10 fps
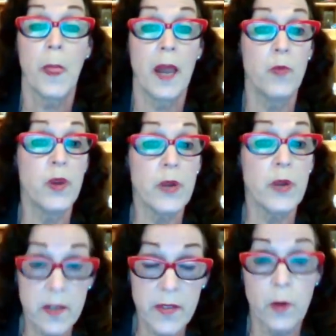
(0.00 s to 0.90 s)
and we were
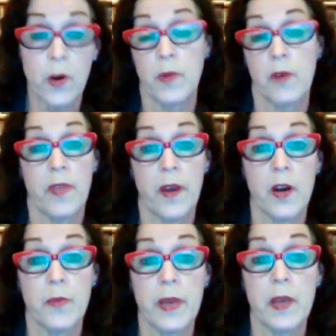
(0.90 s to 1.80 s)
giving hormone
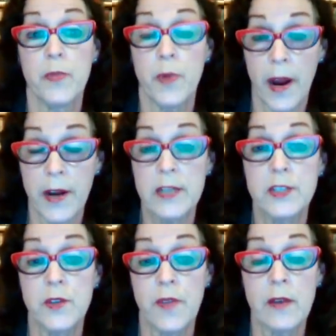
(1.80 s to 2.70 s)
therapy prior to
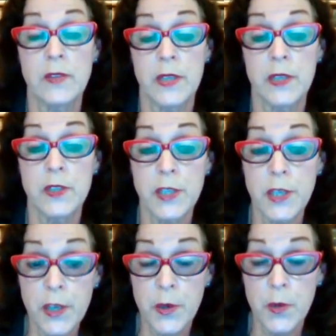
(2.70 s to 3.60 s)

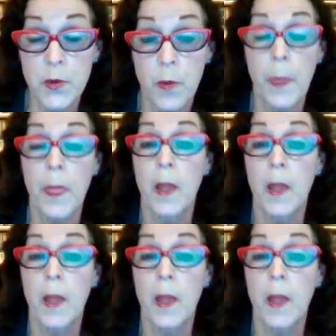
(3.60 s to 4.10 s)
2002,